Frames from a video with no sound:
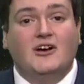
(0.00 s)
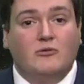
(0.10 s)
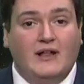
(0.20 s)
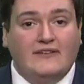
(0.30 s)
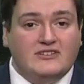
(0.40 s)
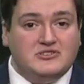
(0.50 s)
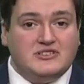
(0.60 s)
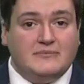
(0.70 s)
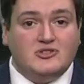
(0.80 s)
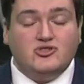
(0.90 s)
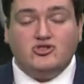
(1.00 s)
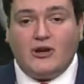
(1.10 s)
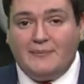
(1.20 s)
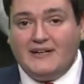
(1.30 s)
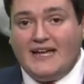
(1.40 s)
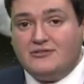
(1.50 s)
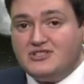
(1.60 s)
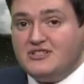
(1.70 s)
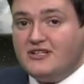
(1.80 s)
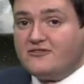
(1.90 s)
we'll have those temperatures dropping down
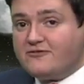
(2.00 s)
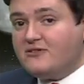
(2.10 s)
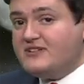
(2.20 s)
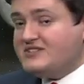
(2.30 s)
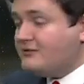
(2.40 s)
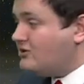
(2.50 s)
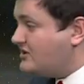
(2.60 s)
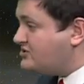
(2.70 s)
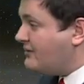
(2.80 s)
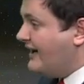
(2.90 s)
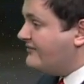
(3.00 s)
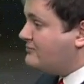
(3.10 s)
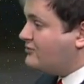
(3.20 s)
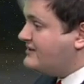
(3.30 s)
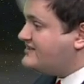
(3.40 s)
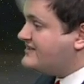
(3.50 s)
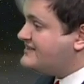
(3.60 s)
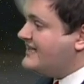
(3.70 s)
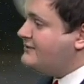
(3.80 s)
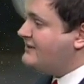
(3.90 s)
to near freezing. We'll also have a breeze
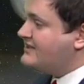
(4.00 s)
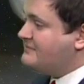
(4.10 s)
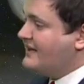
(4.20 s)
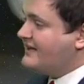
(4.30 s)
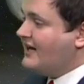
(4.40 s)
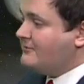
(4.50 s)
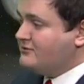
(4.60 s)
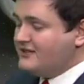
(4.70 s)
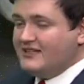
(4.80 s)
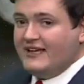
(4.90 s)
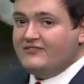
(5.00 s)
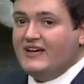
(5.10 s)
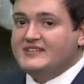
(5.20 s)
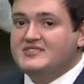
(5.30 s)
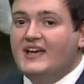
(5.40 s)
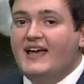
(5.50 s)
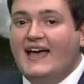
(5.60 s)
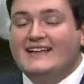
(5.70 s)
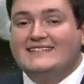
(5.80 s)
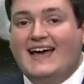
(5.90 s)
continuing to pick up. We'll could have gusts
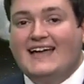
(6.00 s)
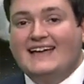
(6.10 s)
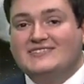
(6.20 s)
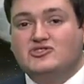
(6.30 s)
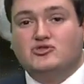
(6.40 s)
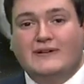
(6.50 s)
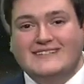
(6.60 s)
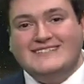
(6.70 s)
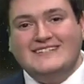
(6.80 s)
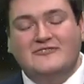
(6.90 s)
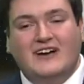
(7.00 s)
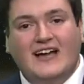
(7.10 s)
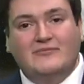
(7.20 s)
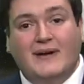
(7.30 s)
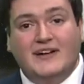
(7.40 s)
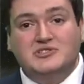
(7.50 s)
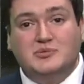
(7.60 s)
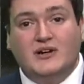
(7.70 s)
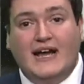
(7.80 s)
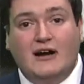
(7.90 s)
as high as 25 miles
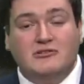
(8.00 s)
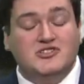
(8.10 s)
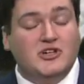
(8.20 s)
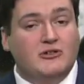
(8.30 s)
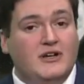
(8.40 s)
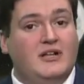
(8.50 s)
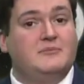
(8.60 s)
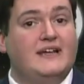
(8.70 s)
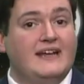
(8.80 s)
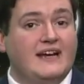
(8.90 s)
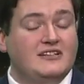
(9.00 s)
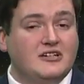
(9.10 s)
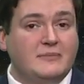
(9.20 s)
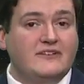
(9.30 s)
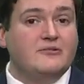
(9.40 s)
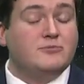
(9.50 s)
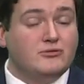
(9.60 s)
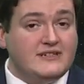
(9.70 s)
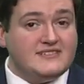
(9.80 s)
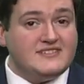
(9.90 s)
per hour, so plan on a little bit of a
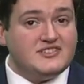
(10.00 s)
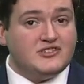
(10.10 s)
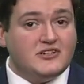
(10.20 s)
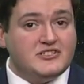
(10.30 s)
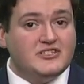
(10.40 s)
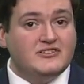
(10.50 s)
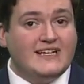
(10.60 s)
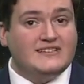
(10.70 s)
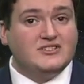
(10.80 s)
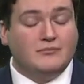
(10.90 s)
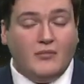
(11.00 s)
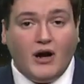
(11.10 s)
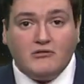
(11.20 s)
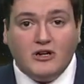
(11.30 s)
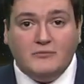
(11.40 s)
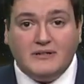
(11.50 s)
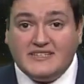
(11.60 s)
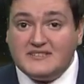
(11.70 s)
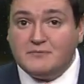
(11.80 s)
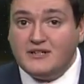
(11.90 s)
breezy start to your day tomorrow, but
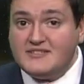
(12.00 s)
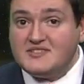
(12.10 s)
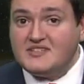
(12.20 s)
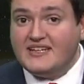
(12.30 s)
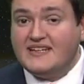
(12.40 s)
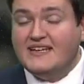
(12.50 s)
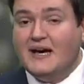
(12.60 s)
this breeze is kicking